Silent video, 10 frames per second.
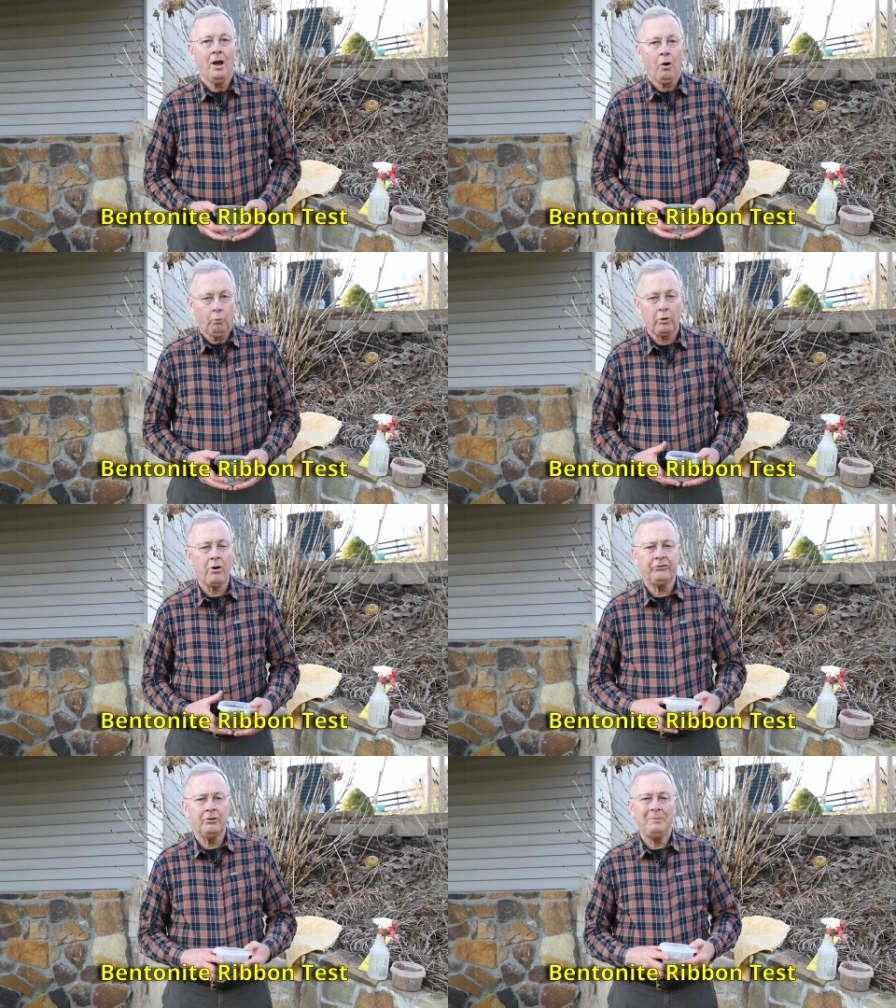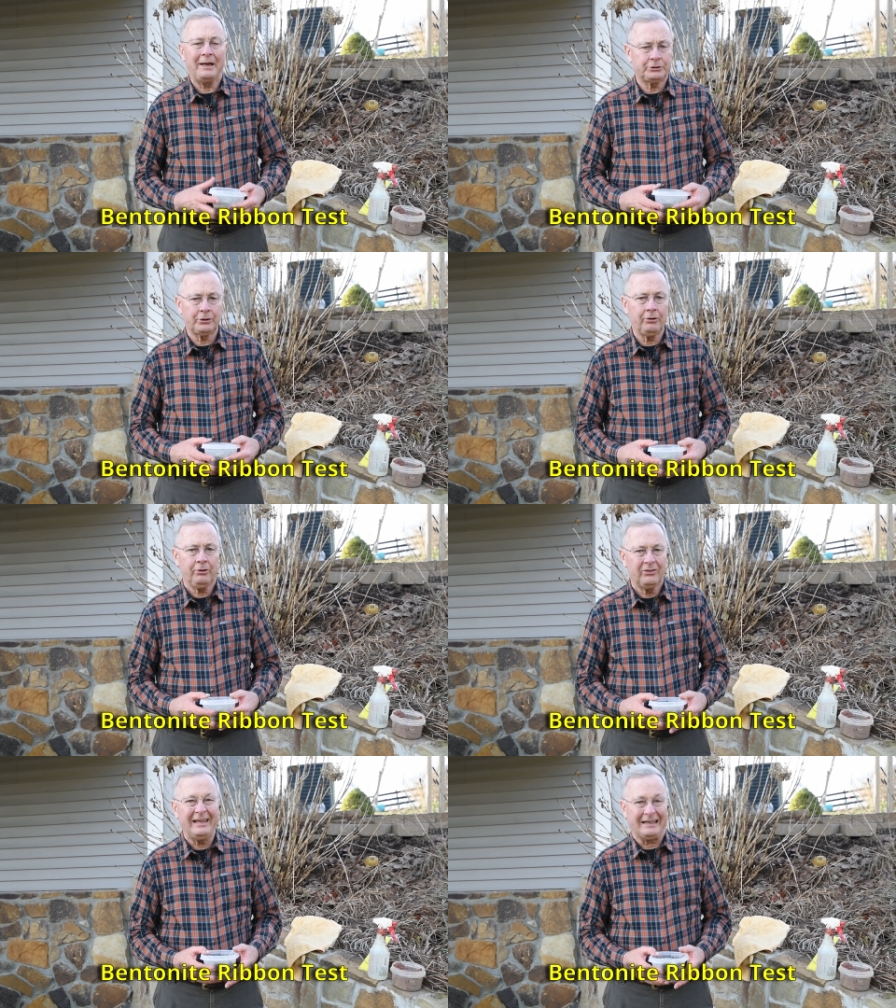We're going to measure
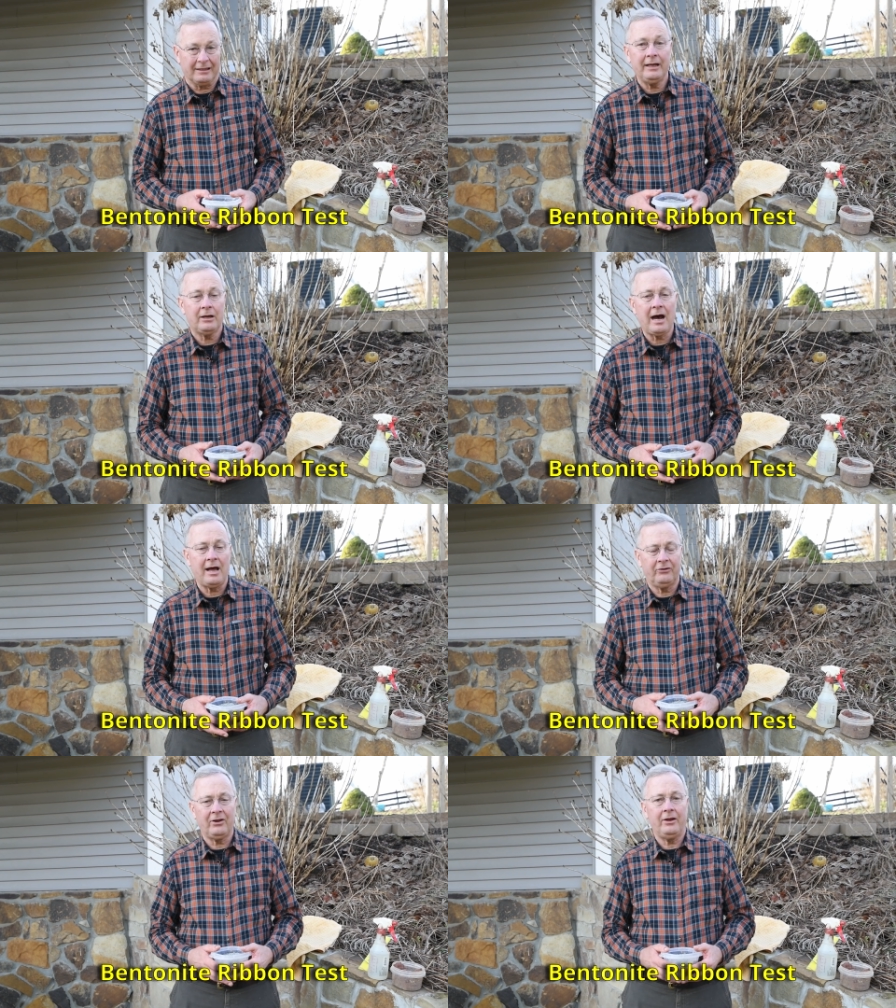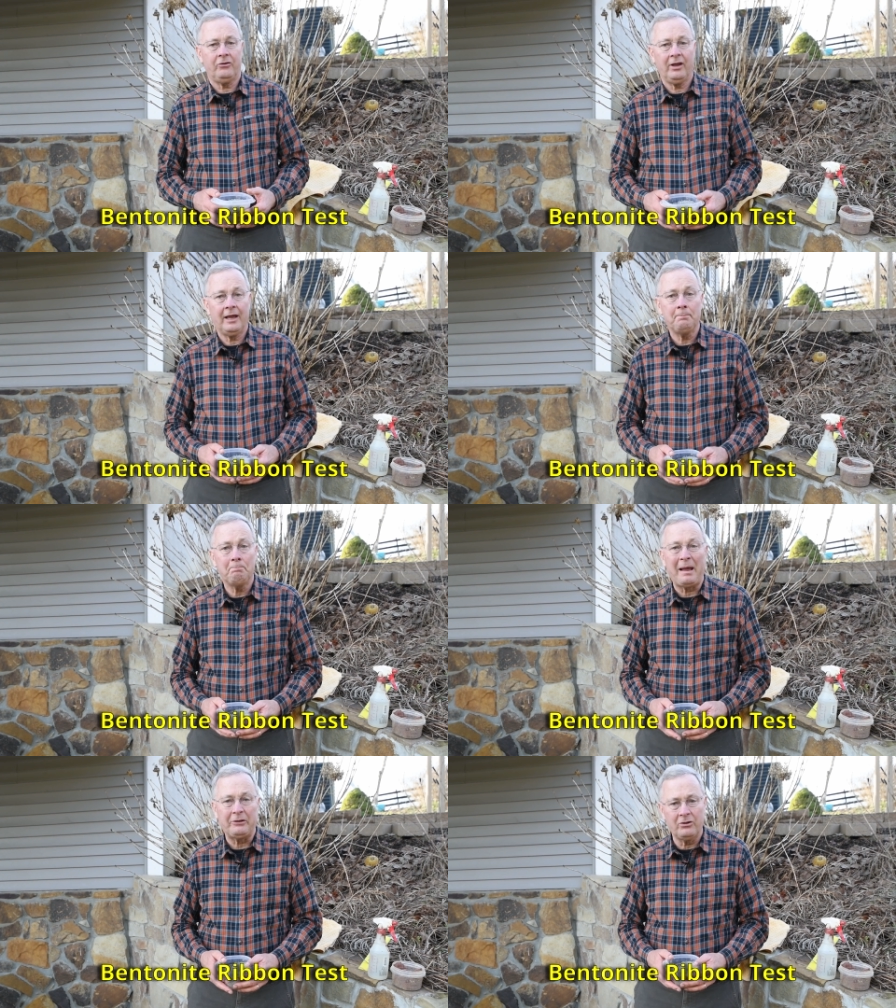the clay content in
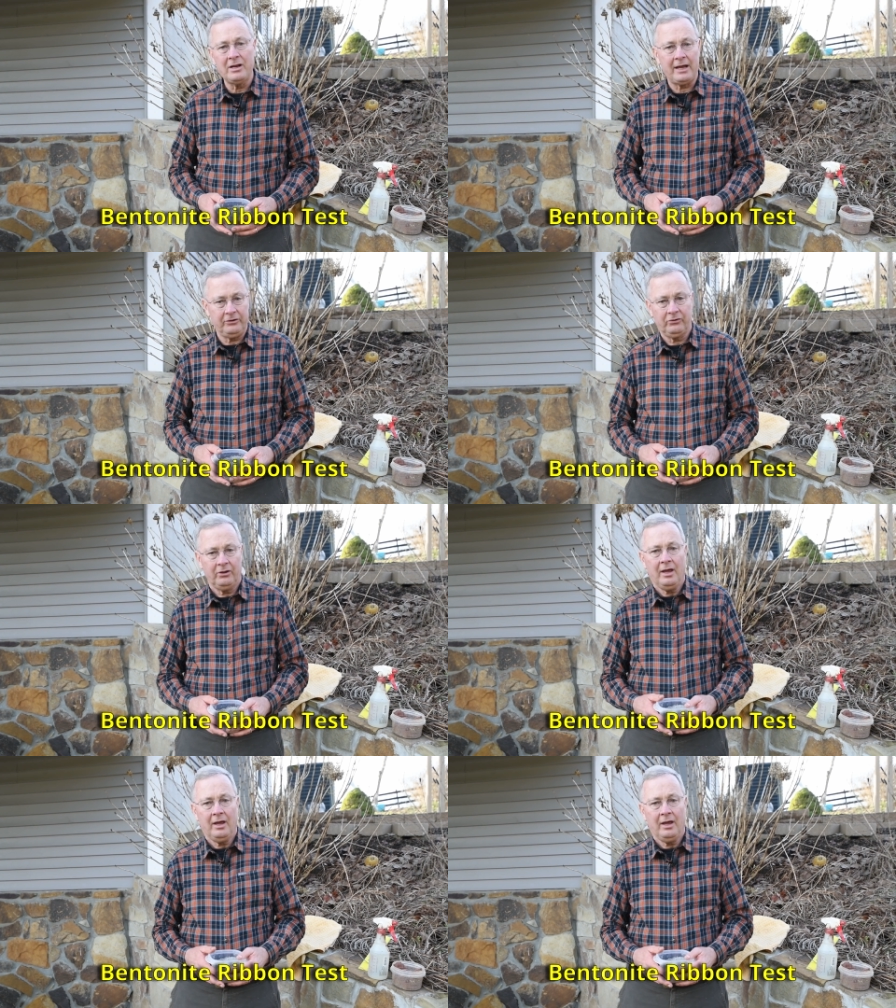bentonite.